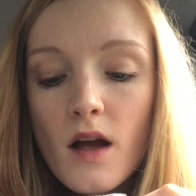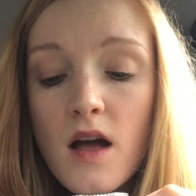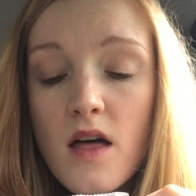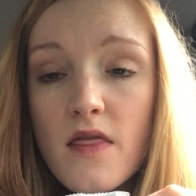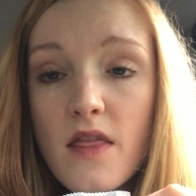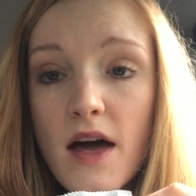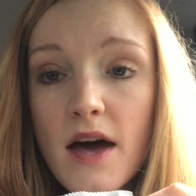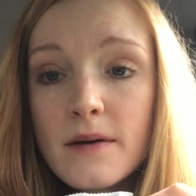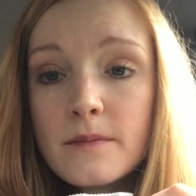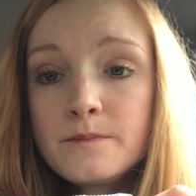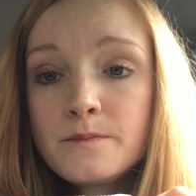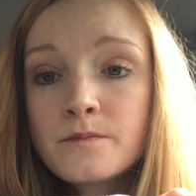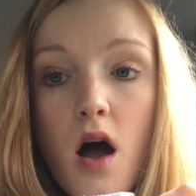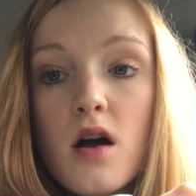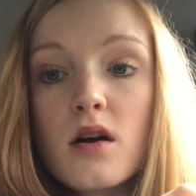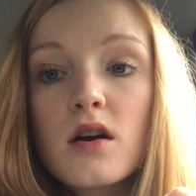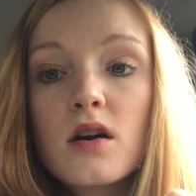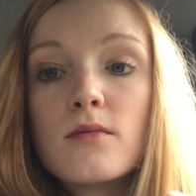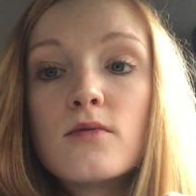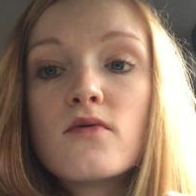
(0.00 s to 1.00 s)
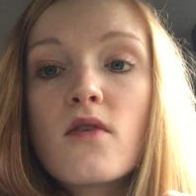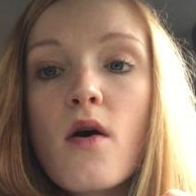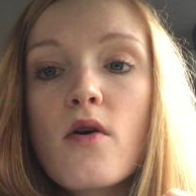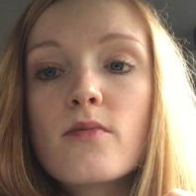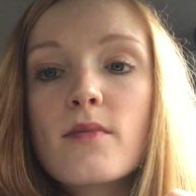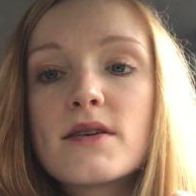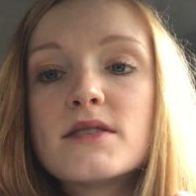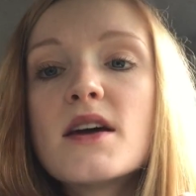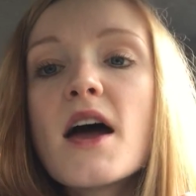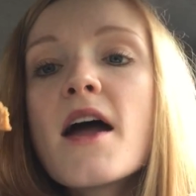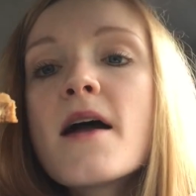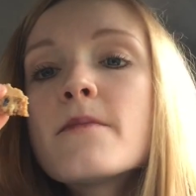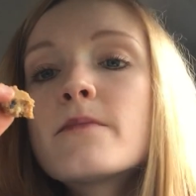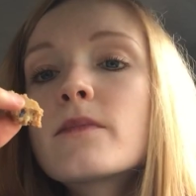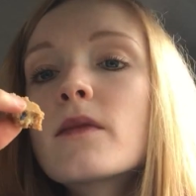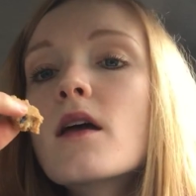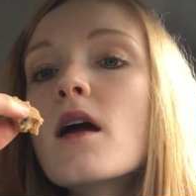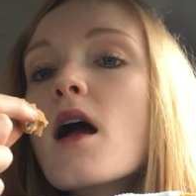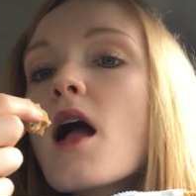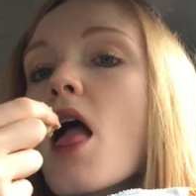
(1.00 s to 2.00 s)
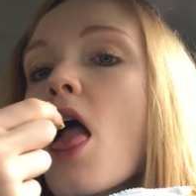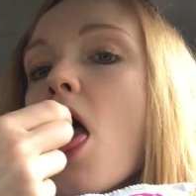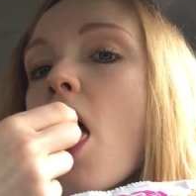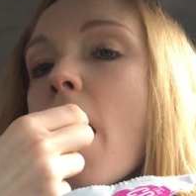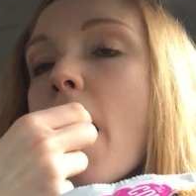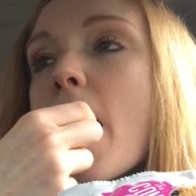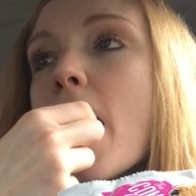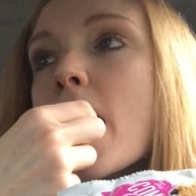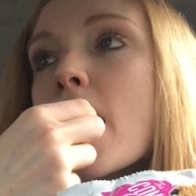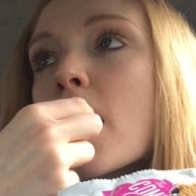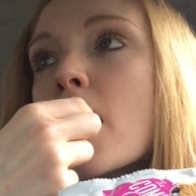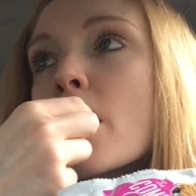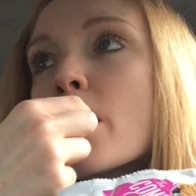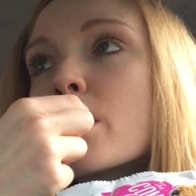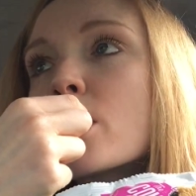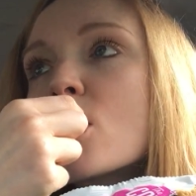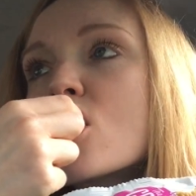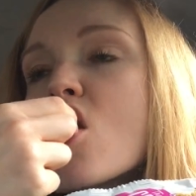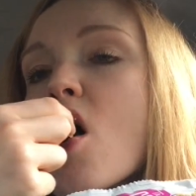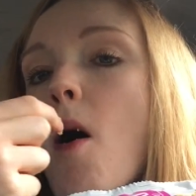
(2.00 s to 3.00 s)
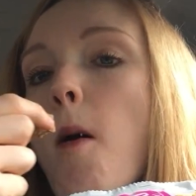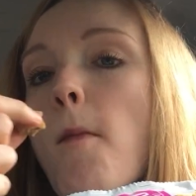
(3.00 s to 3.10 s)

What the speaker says: And then I'm gonna move on with my day, and